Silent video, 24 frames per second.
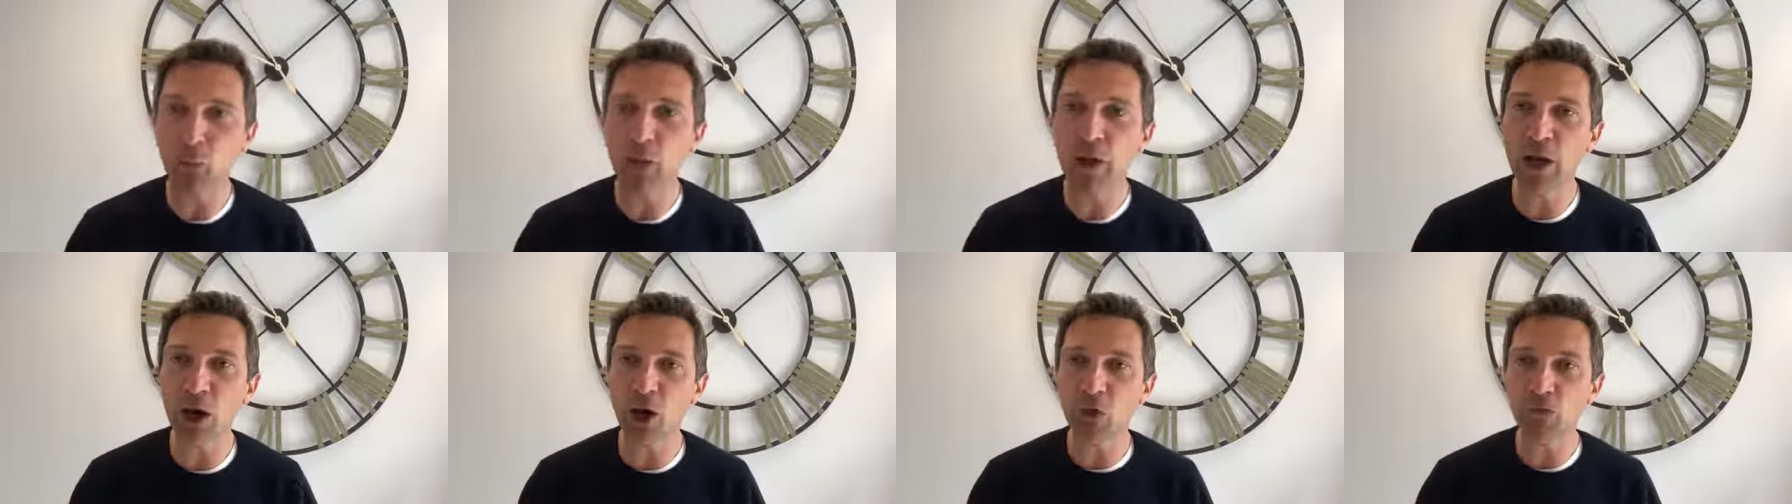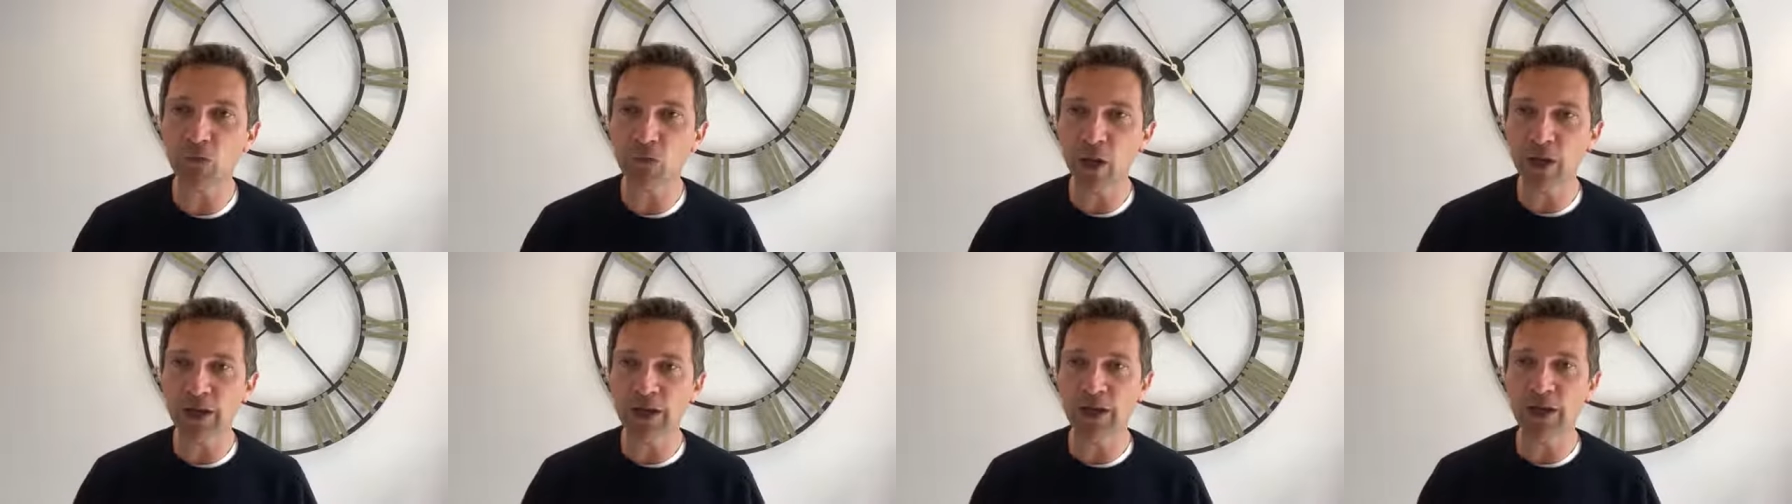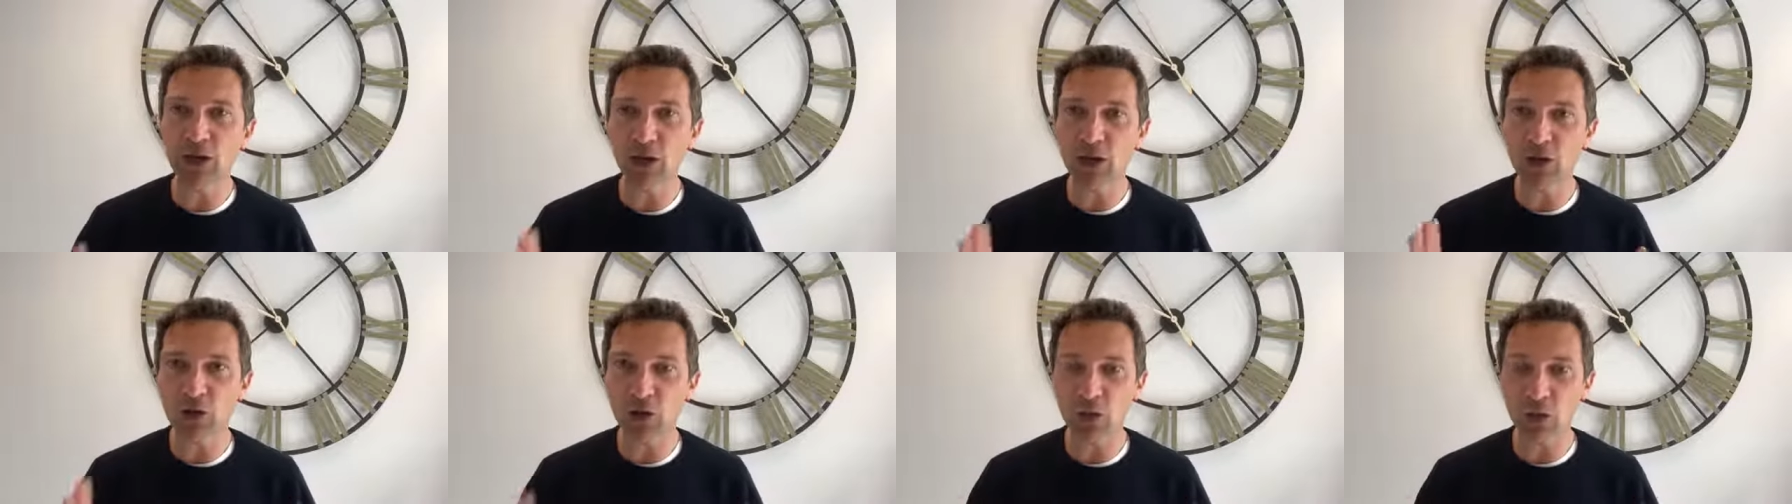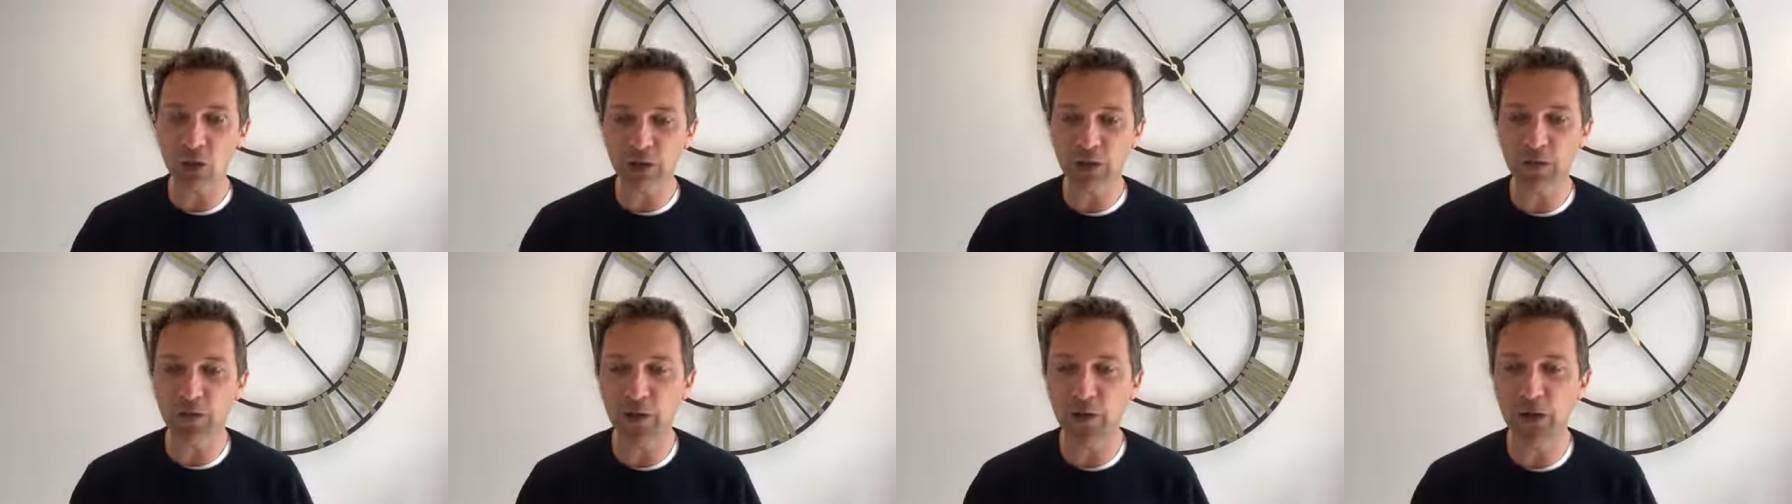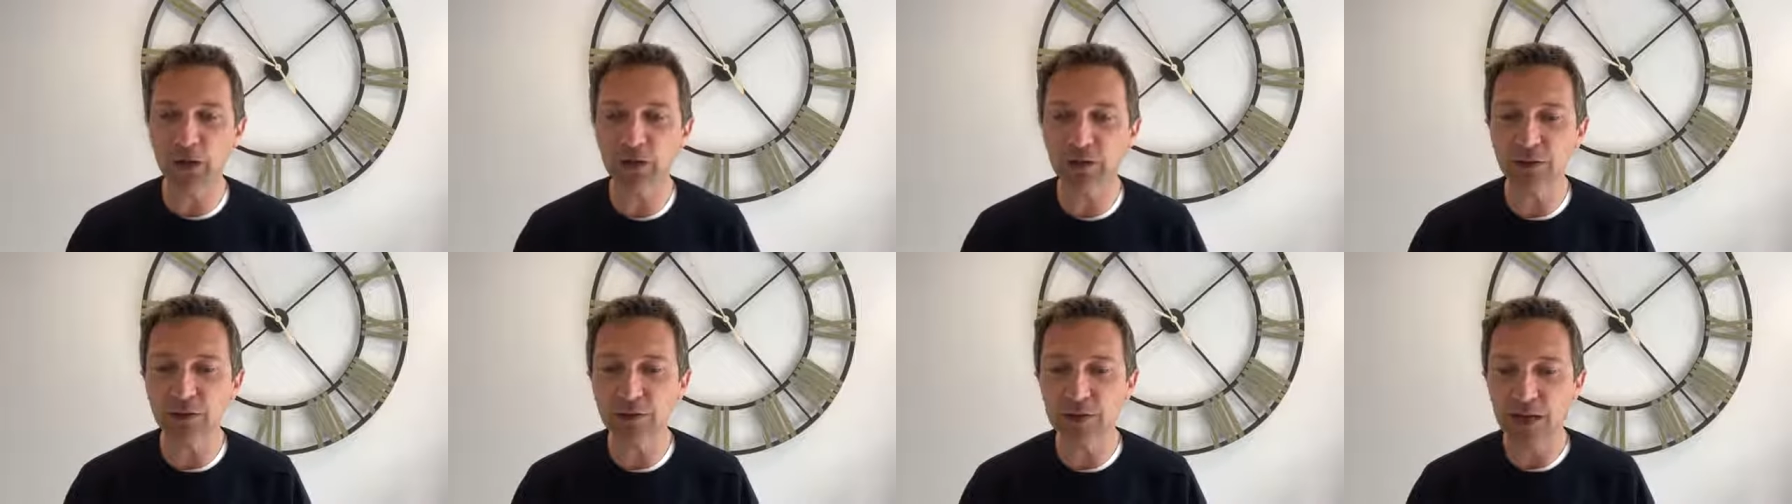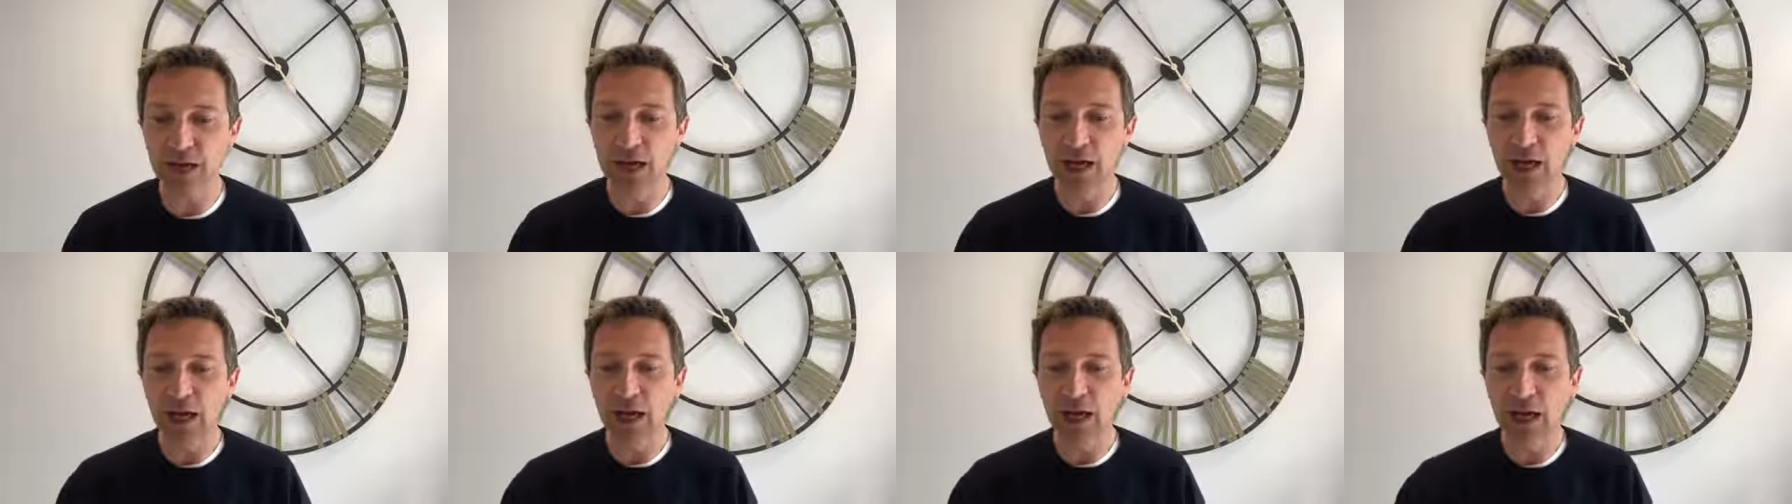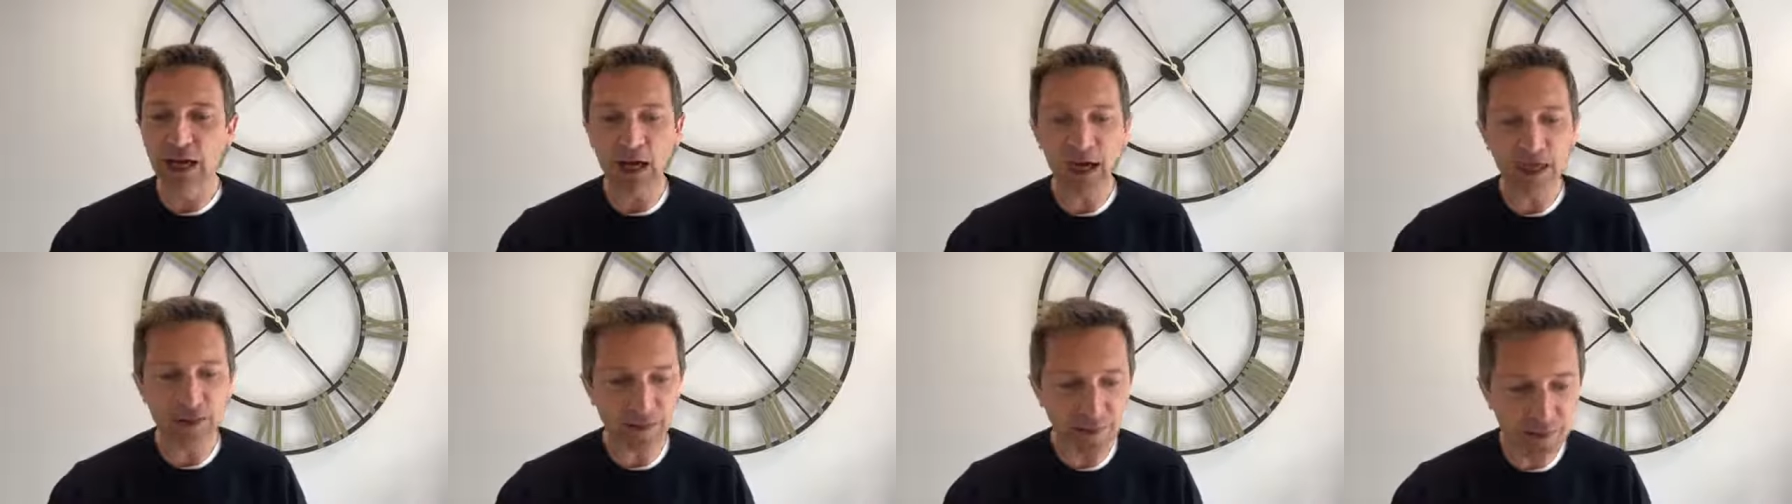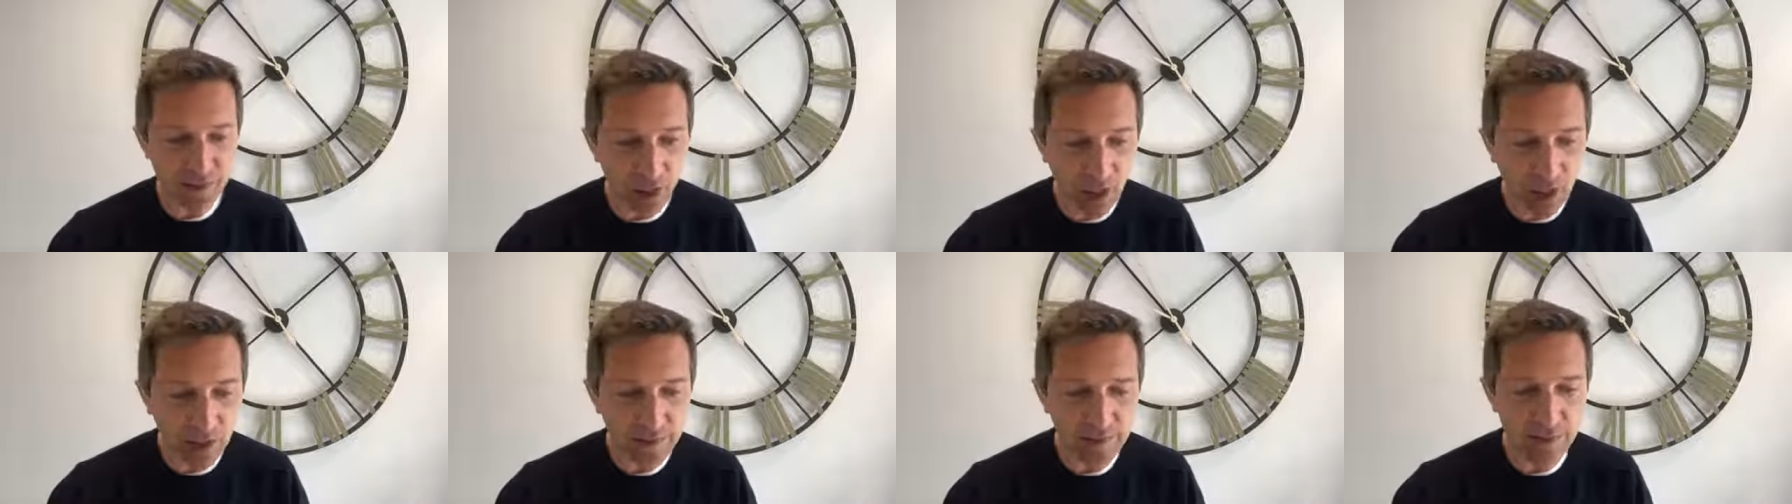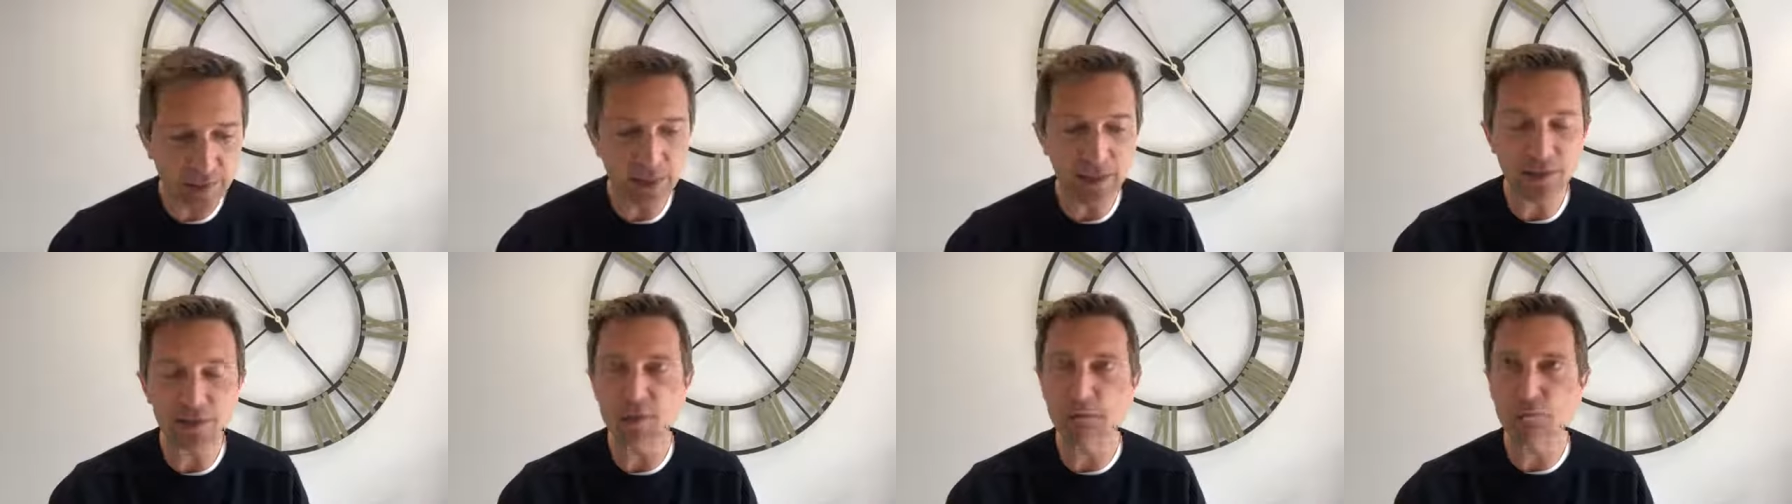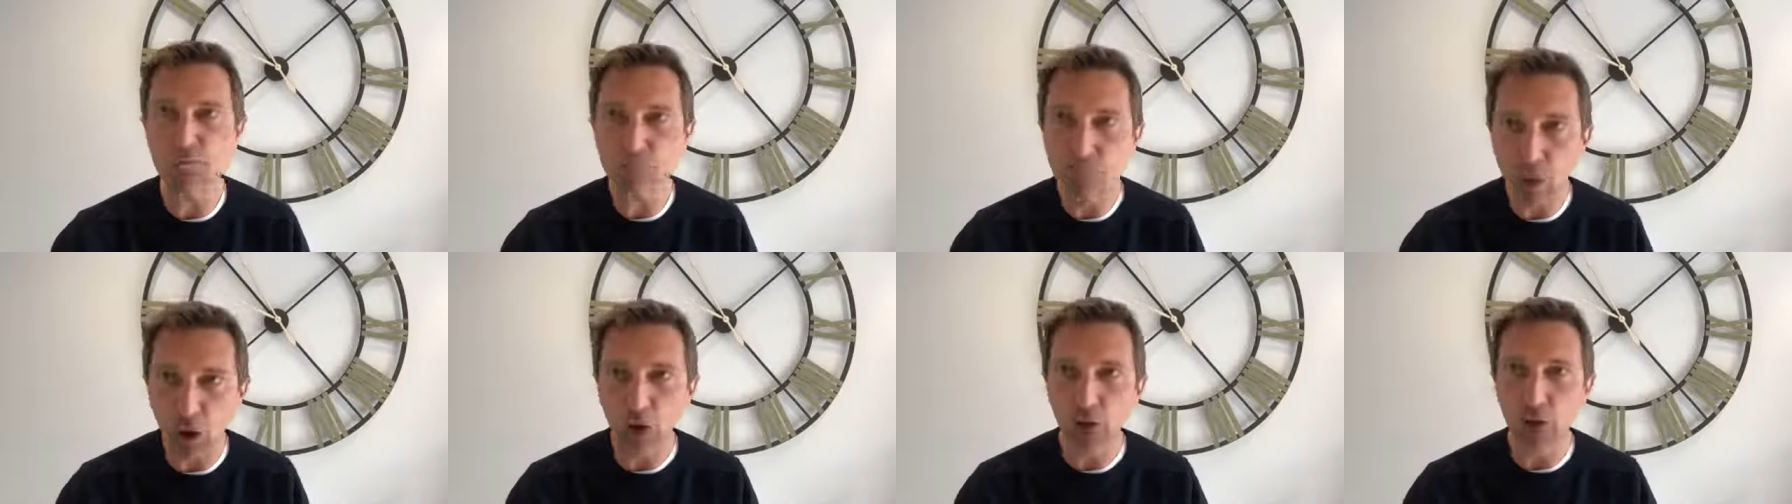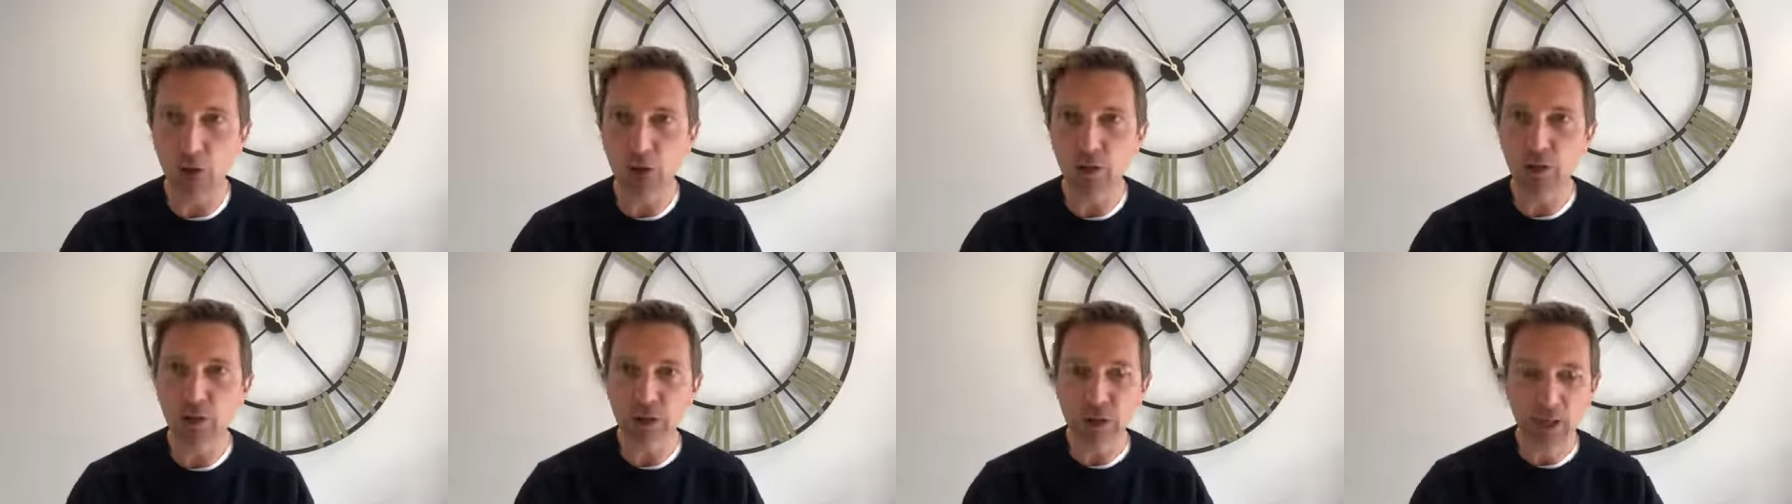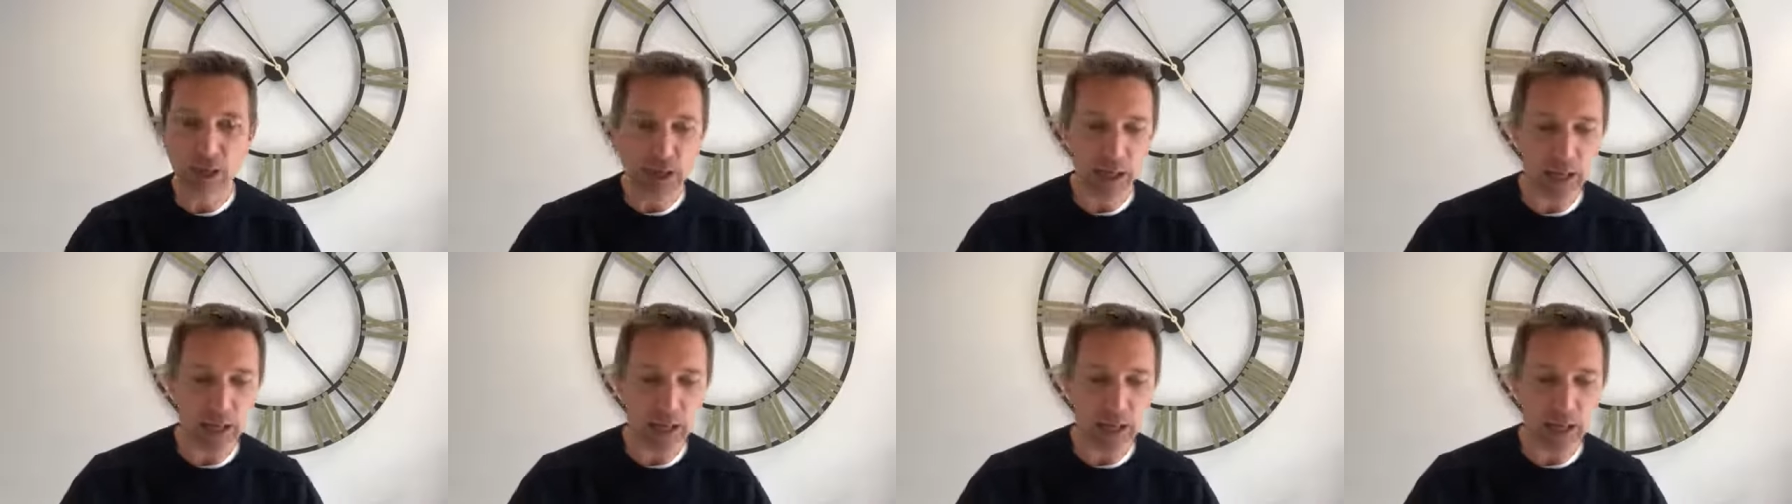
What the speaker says: we are running our quarterfinals starting tomorrow